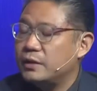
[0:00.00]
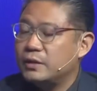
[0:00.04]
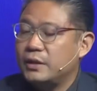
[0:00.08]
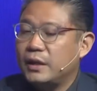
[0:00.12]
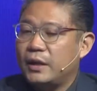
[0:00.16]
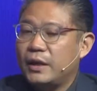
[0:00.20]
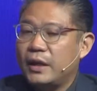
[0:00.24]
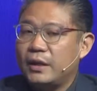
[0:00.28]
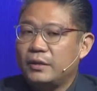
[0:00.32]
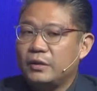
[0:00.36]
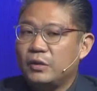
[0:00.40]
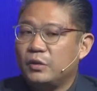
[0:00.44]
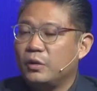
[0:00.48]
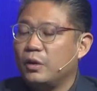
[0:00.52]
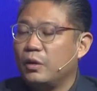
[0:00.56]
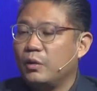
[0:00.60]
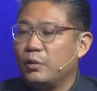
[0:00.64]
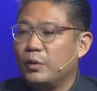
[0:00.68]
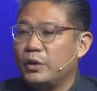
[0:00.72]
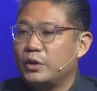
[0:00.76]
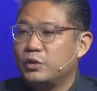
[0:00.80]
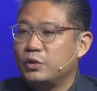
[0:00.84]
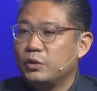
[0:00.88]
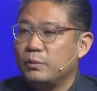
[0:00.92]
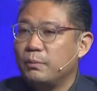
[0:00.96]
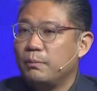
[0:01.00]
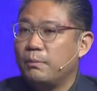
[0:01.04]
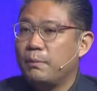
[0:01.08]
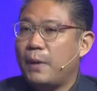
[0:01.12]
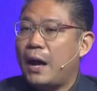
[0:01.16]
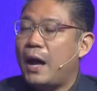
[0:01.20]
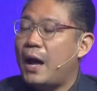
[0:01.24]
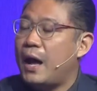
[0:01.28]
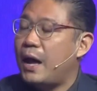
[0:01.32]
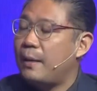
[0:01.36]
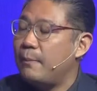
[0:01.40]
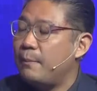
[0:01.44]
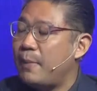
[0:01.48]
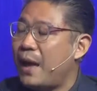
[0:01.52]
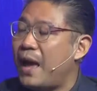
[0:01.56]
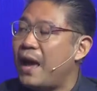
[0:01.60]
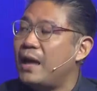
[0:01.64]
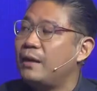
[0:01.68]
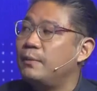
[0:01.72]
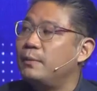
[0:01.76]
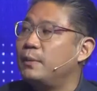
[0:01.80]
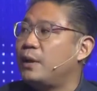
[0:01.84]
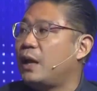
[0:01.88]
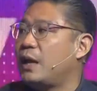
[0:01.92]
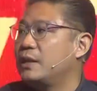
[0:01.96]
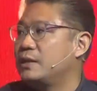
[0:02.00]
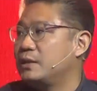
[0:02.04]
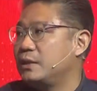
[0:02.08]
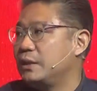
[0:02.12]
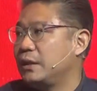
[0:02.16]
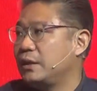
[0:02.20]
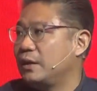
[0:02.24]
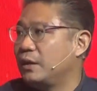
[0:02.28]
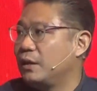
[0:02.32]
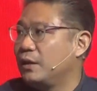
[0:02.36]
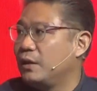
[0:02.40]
Say that we should ban plastic